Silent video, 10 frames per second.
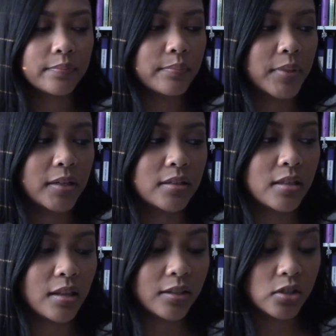But
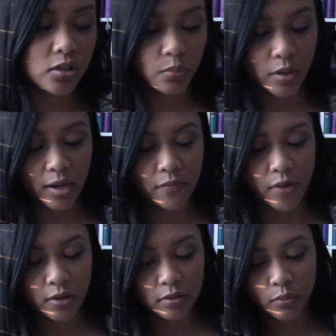that's just what I
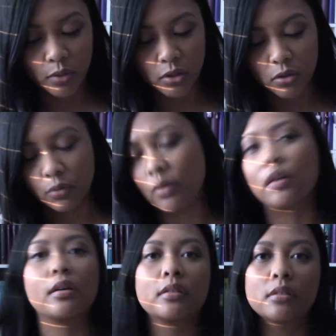found when you
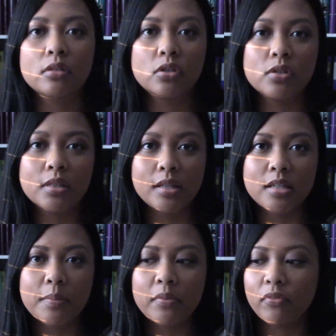are using that
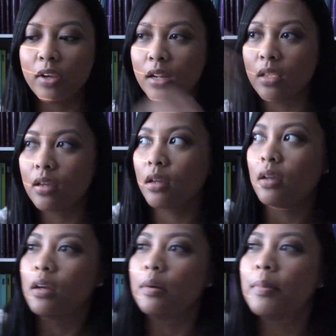type of writing.
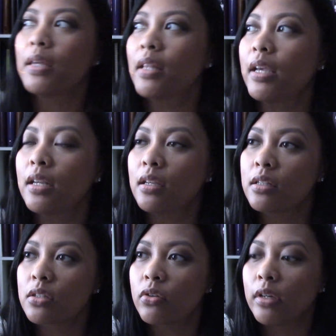My lighting
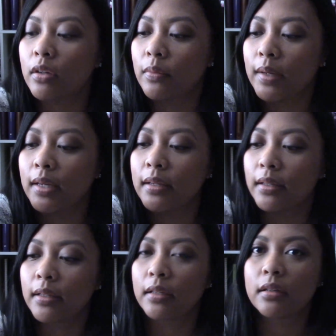is going
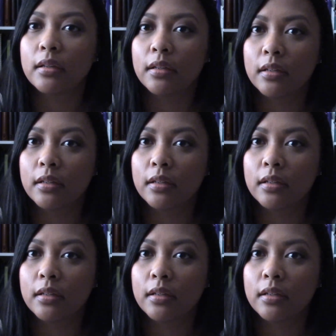away.